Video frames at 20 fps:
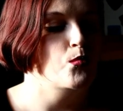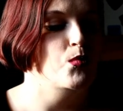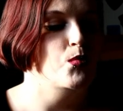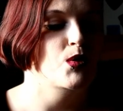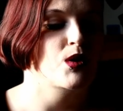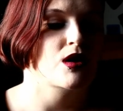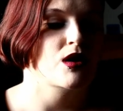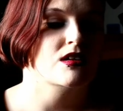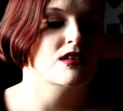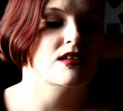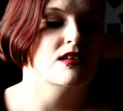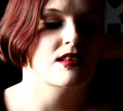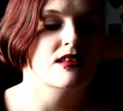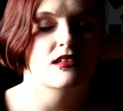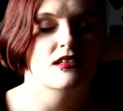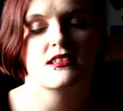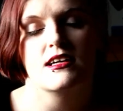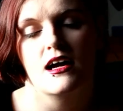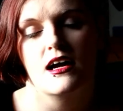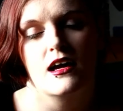But
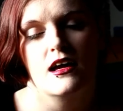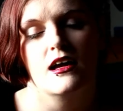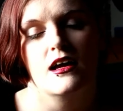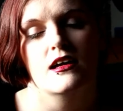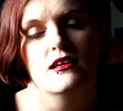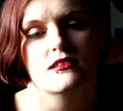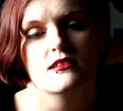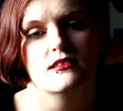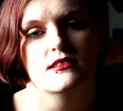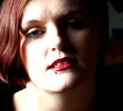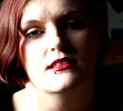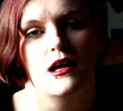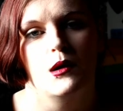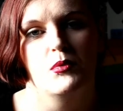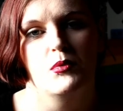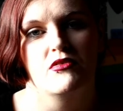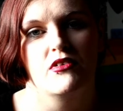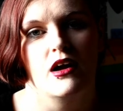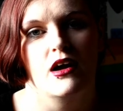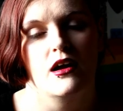this gang is the
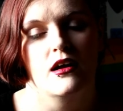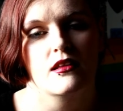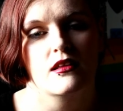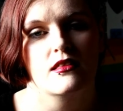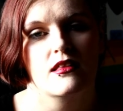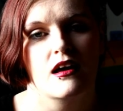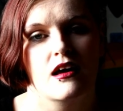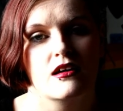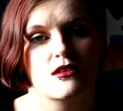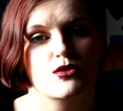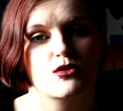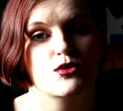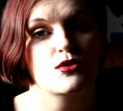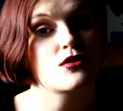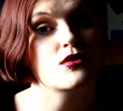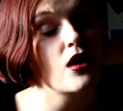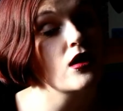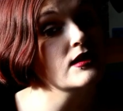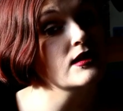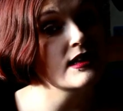type of gang that do
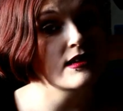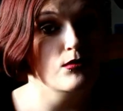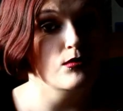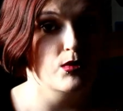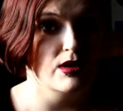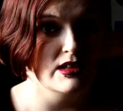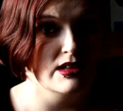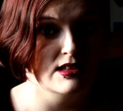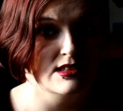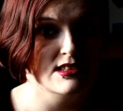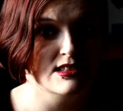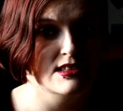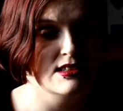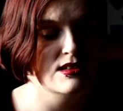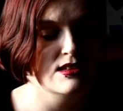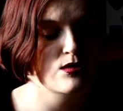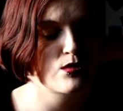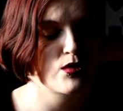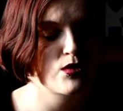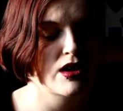not leave
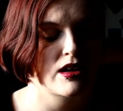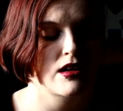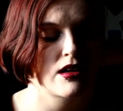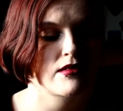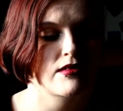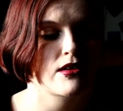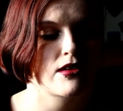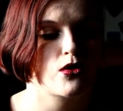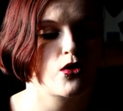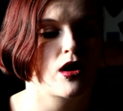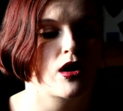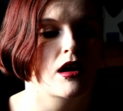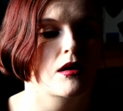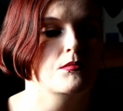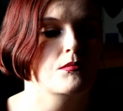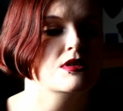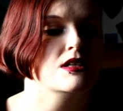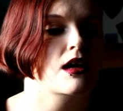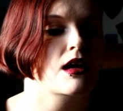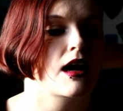witnesses for any of their
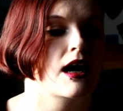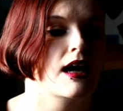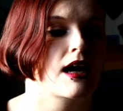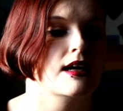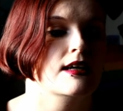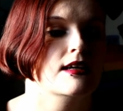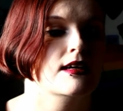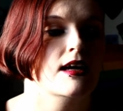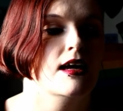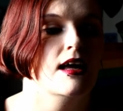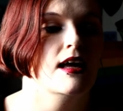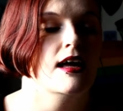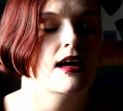crimes and